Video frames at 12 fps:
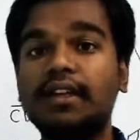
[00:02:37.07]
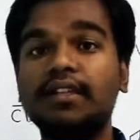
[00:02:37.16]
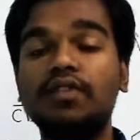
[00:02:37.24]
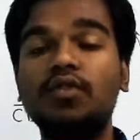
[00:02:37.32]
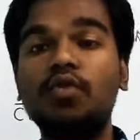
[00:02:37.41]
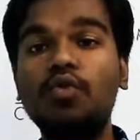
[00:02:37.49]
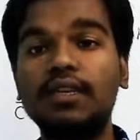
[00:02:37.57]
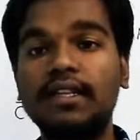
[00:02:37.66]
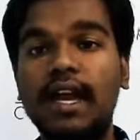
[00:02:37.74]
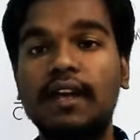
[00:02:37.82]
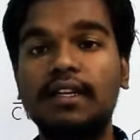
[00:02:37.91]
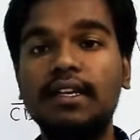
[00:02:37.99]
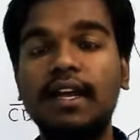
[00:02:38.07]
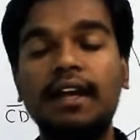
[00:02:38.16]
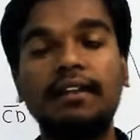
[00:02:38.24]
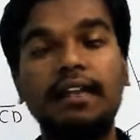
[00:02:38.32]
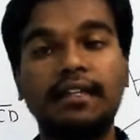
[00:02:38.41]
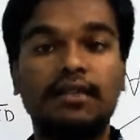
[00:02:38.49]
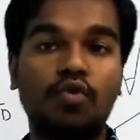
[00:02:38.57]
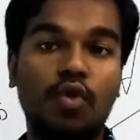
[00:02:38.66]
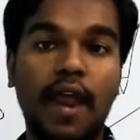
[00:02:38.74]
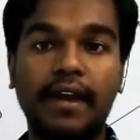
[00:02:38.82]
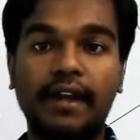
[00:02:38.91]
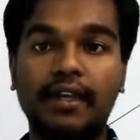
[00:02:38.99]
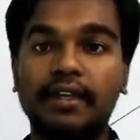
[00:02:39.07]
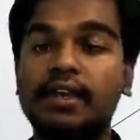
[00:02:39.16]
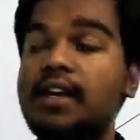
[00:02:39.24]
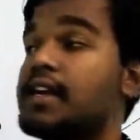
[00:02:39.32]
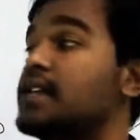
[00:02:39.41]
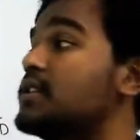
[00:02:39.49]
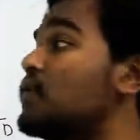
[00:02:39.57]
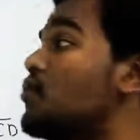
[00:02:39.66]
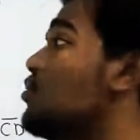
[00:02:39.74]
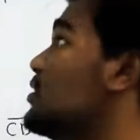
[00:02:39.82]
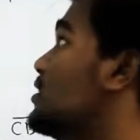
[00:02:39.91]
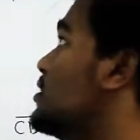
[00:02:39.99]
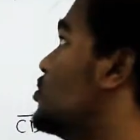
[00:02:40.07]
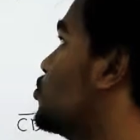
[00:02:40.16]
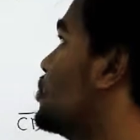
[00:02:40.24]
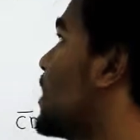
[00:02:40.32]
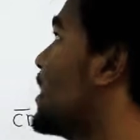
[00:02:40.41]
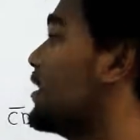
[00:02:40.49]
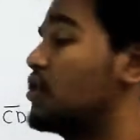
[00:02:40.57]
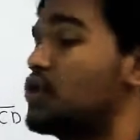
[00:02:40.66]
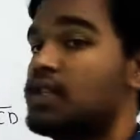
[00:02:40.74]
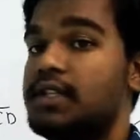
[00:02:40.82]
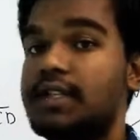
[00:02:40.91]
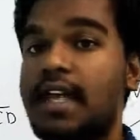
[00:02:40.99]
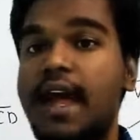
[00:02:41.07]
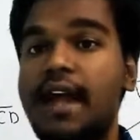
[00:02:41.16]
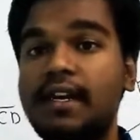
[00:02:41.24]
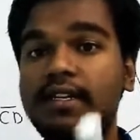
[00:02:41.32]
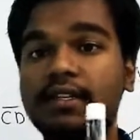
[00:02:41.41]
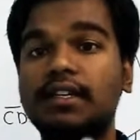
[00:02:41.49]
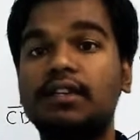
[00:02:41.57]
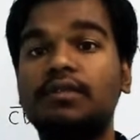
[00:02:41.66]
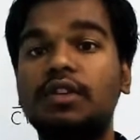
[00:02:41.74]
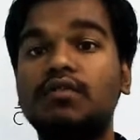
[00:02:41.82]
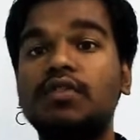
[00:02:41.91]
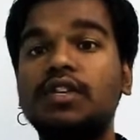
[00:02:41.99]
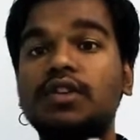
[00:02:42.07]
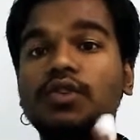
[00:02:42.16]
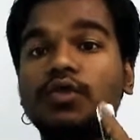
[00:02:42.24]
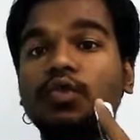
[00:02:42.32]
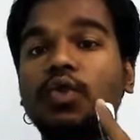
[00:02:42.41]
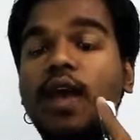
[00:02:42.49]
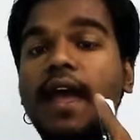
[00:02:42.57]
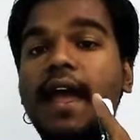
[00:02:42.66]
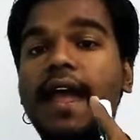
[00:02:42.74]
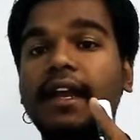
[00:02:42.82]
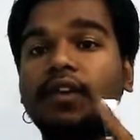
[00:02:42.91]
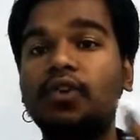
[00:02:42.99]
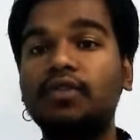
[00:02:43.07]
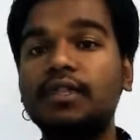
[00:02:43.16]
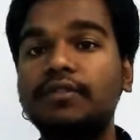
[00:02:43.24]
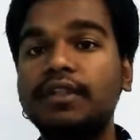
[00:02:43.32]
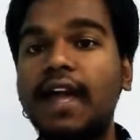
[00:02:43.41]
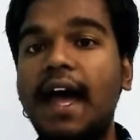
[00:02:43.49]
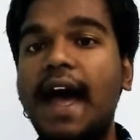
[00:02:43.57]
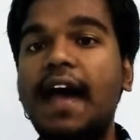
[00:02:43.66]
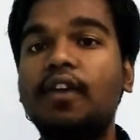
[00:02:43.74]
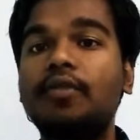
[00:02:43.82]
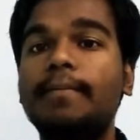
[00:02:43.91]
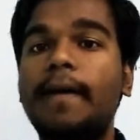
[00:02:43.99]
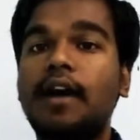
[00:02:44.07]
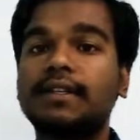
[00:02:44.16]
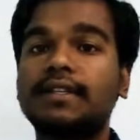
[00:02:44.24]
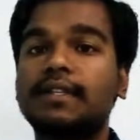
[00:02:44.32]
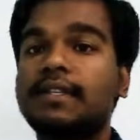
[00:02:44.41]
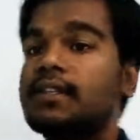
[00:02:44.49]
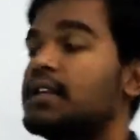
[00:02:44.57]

is no starting and there is no ending. It goes in two directions and it will going to enclosed with the arrow marks.